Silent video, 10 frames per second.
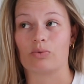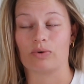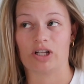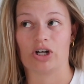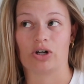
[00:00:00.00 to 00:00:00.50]

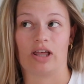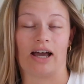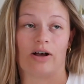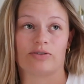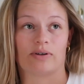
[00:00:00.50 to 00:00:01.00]
really early.
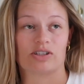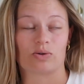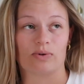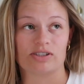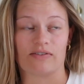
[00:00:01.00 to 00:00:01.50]
I also had
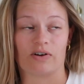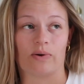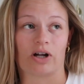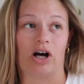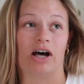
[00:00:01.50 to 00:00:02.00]
school stuff
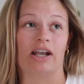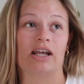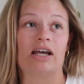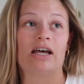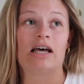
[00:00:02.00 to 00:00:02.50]
going on.
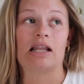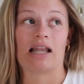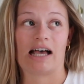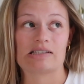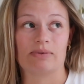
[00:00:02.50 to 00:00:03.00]

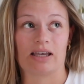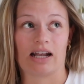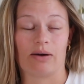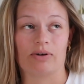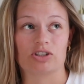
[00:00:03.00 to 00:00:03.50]
Last
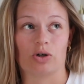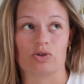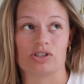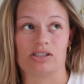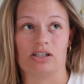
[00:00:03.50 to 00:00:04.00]
weekend I went to
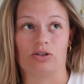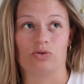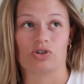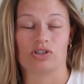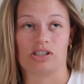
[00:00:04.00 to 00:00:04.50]
Ocean City,
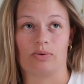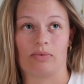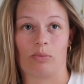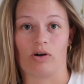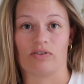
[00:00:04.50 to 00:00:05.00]
New Jersey with
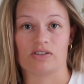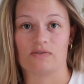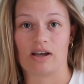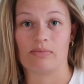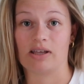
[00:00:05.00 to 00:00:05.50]
my boyfriend's
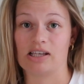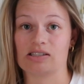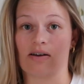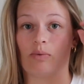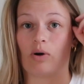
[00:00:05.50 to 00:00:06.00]
family,
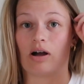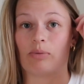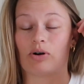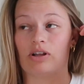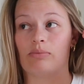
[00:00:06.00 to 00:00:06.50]
so I woke up
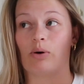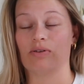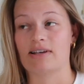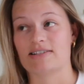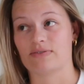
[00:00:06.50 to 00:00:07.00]
early
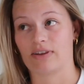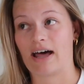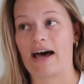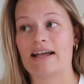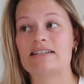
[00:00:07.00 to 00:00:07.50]
both days for
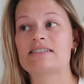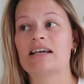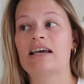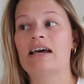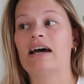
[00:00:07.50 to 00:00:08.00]
that.
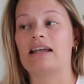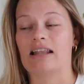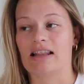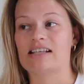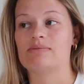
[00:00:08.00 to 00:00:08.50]
And
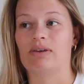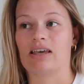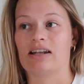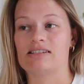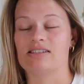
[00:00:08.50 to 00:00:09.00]
then this
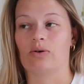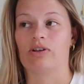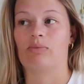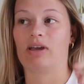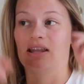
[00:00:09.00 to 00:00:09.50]
weekend is the
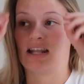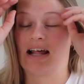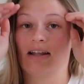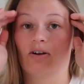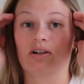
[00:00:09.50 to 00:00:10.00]
only weekend that
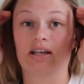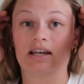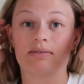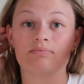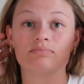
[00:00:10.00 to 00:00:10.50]
I
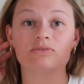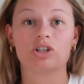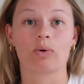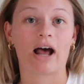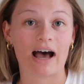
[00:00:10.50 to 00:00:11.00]
literally
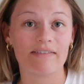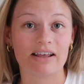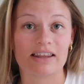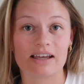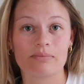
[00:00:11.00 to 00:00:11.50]
don't have
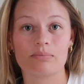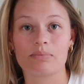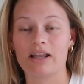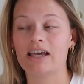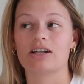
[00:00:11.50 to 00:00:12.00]
anything
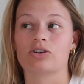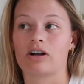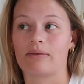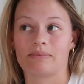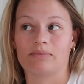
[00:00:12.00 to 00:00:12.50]
planned
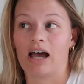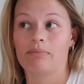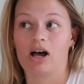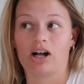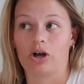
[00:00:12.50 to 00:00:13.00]
around.
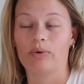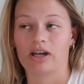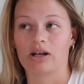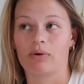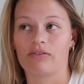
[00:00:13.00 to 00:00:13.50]
I'm not
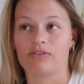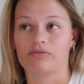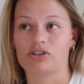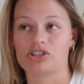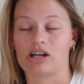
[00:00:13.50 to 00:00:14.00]
going anywhere for the
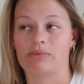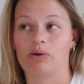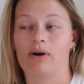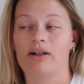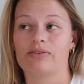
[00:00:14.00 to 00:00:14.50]
first time in
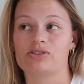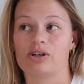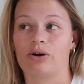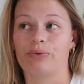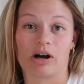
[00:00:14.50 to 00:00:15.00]
a while.
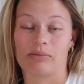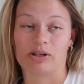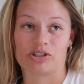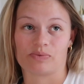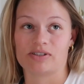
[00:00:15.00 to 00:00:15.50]
So part of
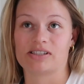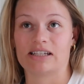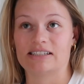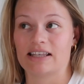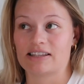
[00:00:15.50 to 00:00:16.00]
me just wants to
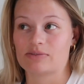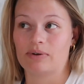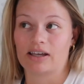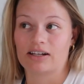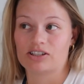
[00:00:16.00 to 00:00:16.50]
like take this
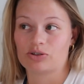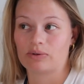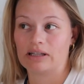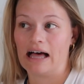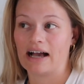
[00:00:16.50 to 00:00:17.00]
weekend to
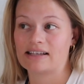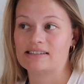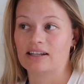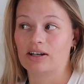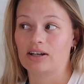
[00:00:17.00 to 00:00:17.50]

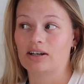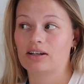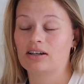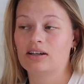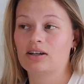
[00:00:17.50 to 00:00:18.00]
relax
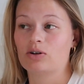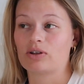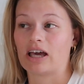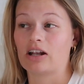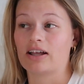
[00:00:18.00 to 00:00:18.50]
and
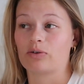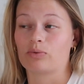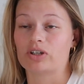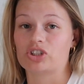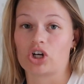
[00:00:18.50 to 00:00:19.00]
kind of like
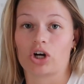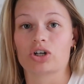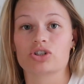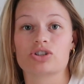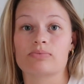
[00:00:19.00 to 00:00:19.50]

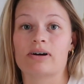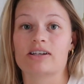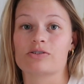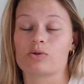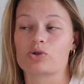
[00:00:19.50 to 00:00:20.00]
recharge my
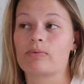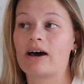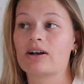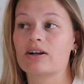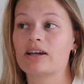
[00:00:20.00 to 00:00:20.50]
social
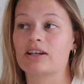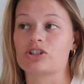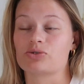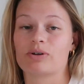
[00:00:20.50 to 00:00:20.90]
battery and just